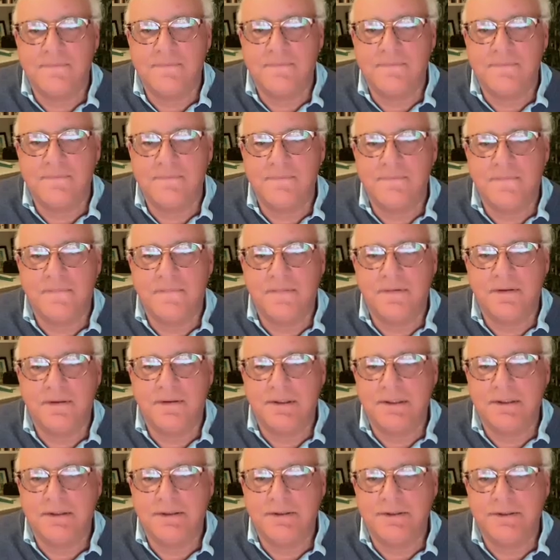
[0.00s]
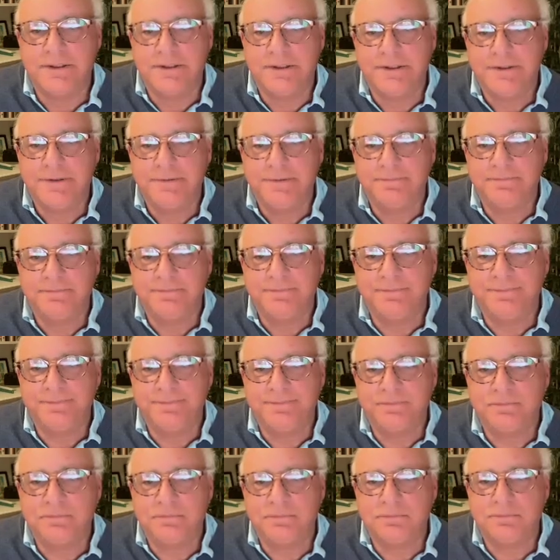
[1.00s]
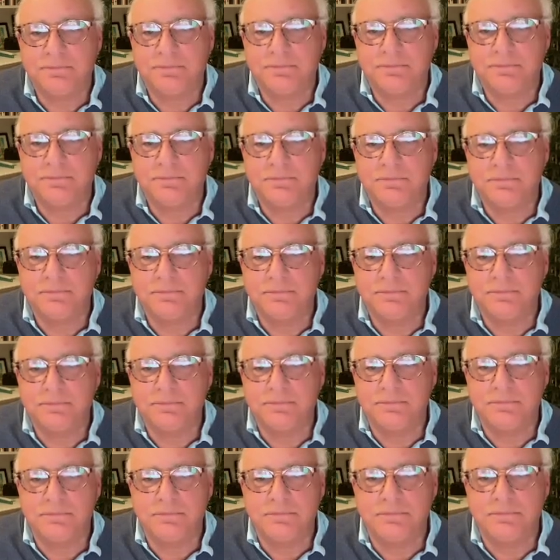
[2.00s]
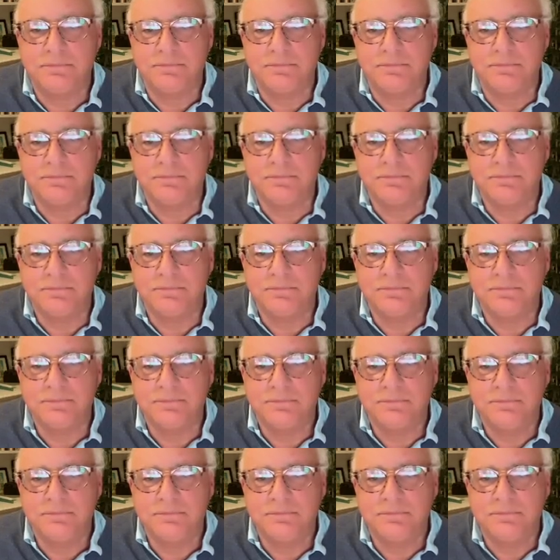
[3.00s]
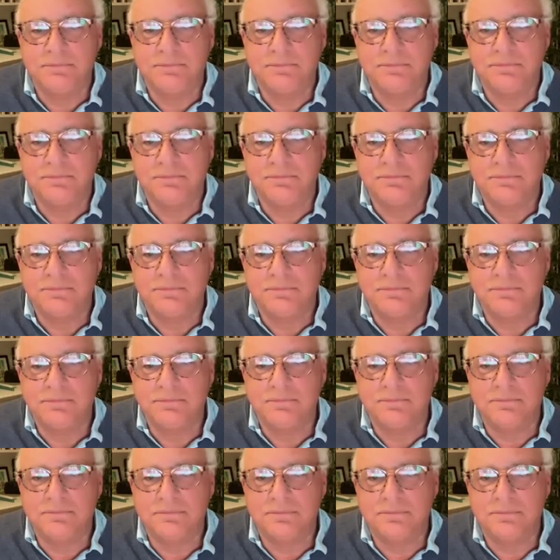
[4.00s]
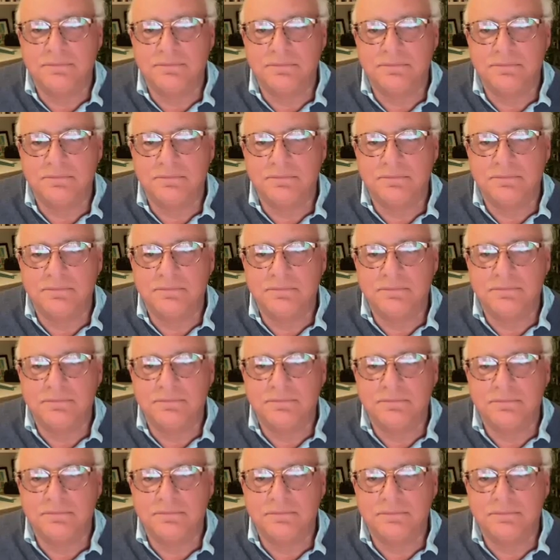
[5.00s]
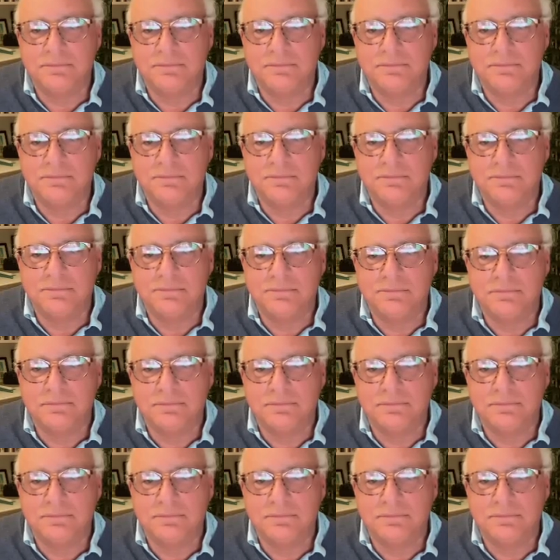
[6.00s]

[no speech]